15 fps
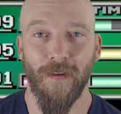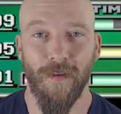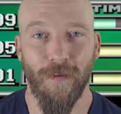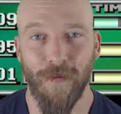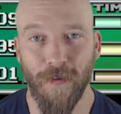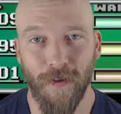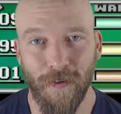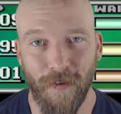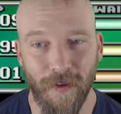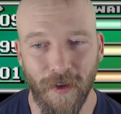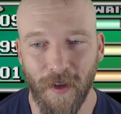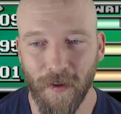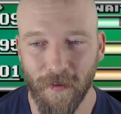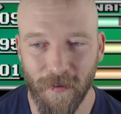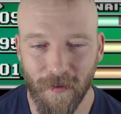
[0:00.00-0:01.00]
It's funny seeing
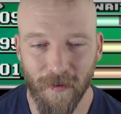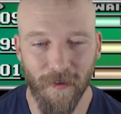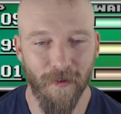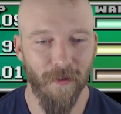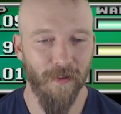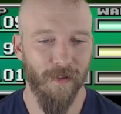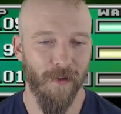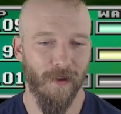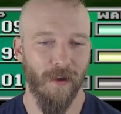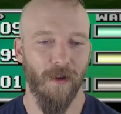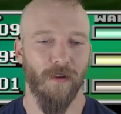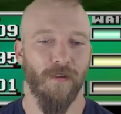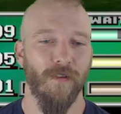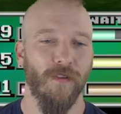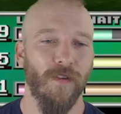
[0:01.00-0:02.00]
how silly the
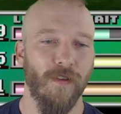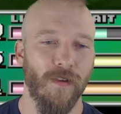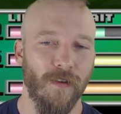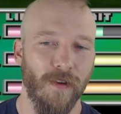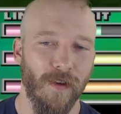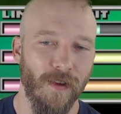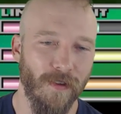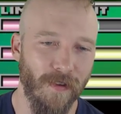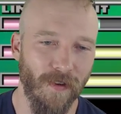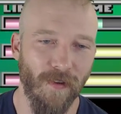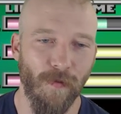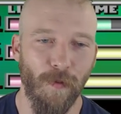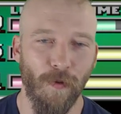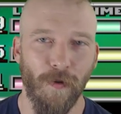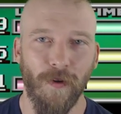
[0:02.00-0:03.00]
characters look at
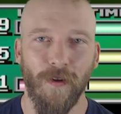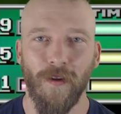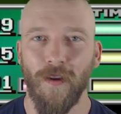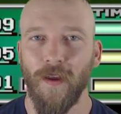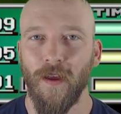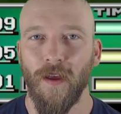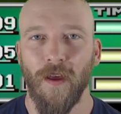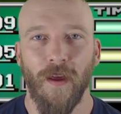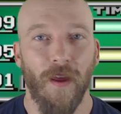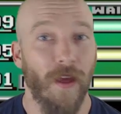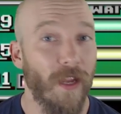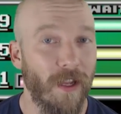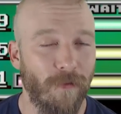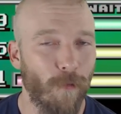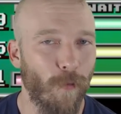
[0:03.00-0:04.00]
this point.
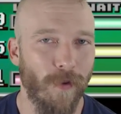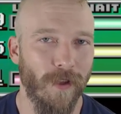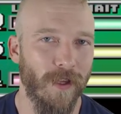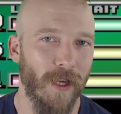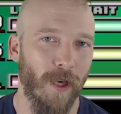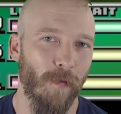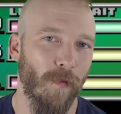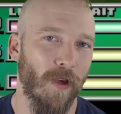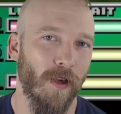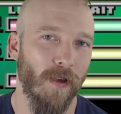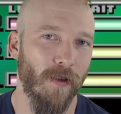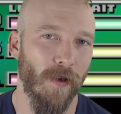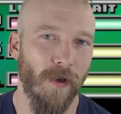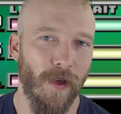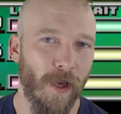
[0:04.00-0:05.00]
And even when the game
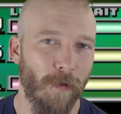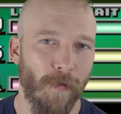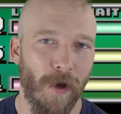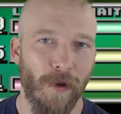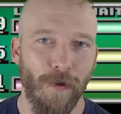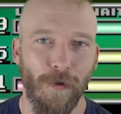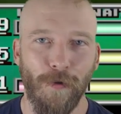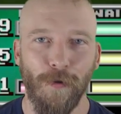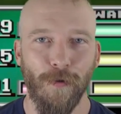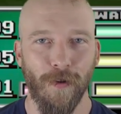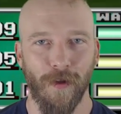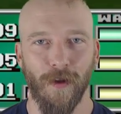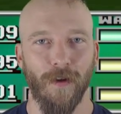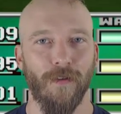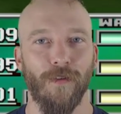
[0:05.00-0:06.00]
came out, you knew
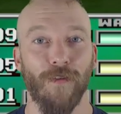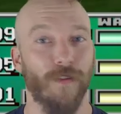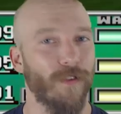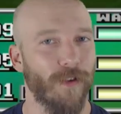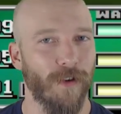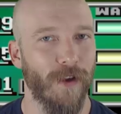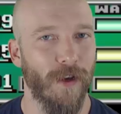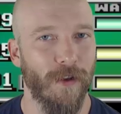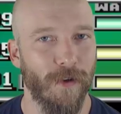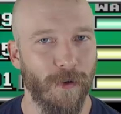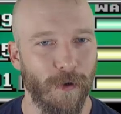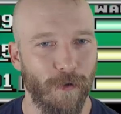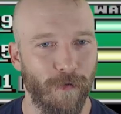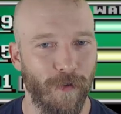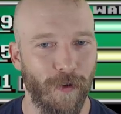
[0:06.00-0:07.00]
the characters looked kind
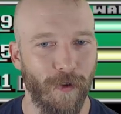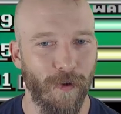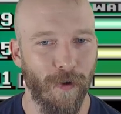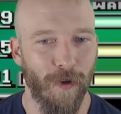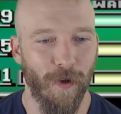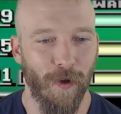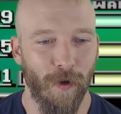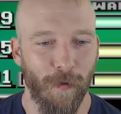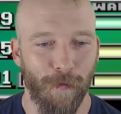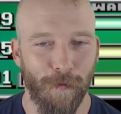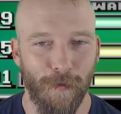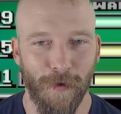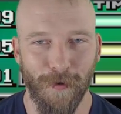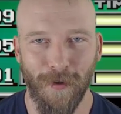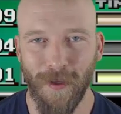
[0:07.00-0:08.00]
of goofy,
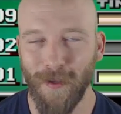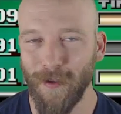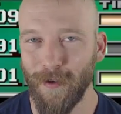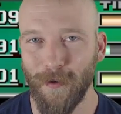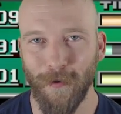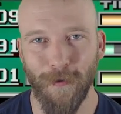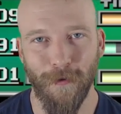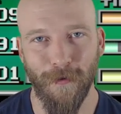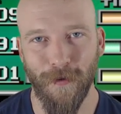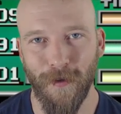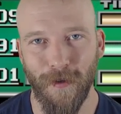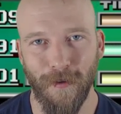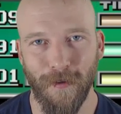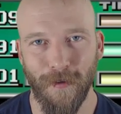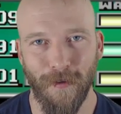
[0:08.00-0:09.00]
but they look cooler than
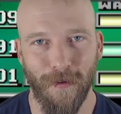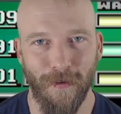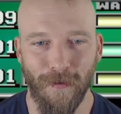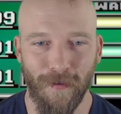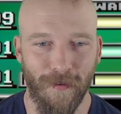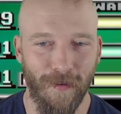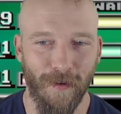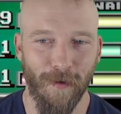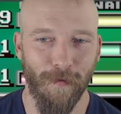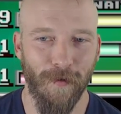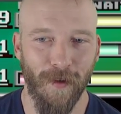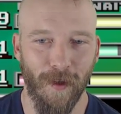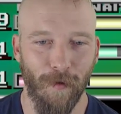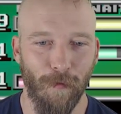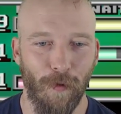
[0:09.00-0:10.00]
anything that you'd seen up
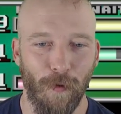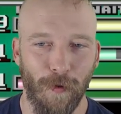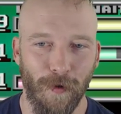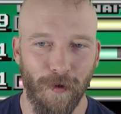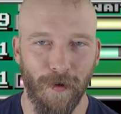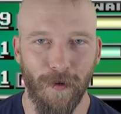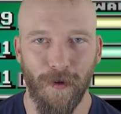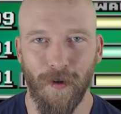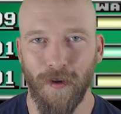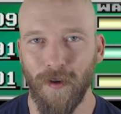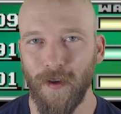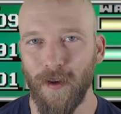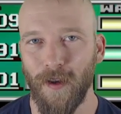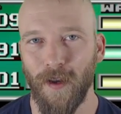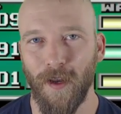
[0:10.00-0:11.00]
to that point.
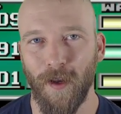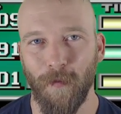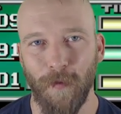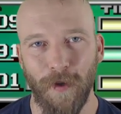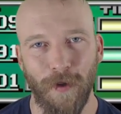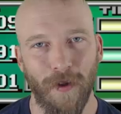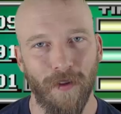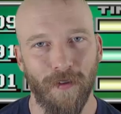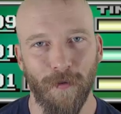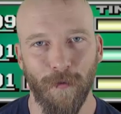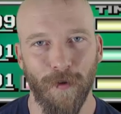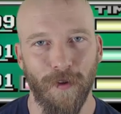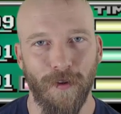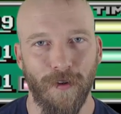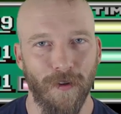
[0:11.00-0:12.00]
I mean, you had some
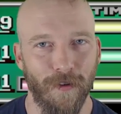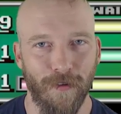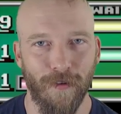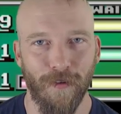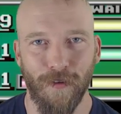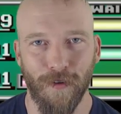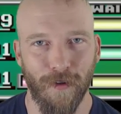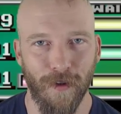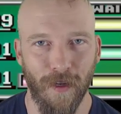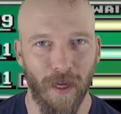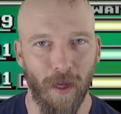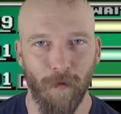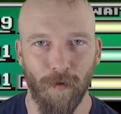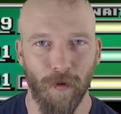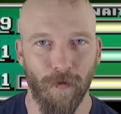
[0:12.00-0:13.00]
really delicious looking
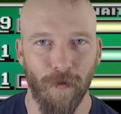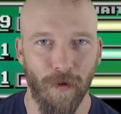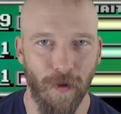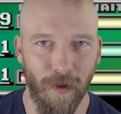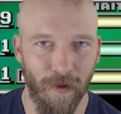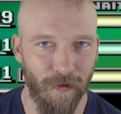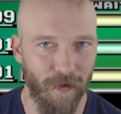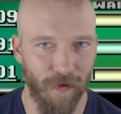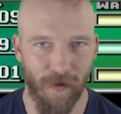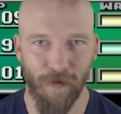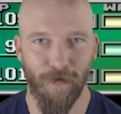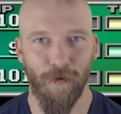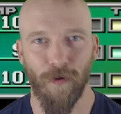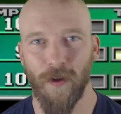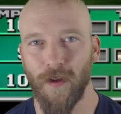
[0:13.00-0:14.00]
games over on the
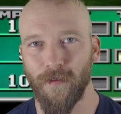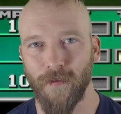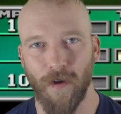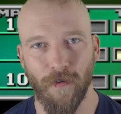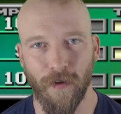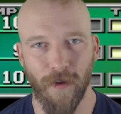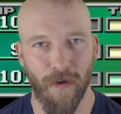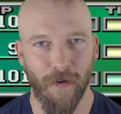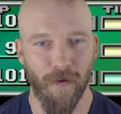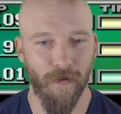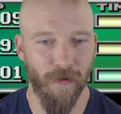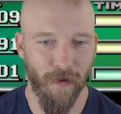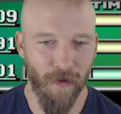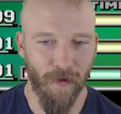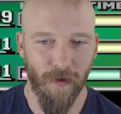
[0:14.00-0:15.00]
N64, like Donkey Kong.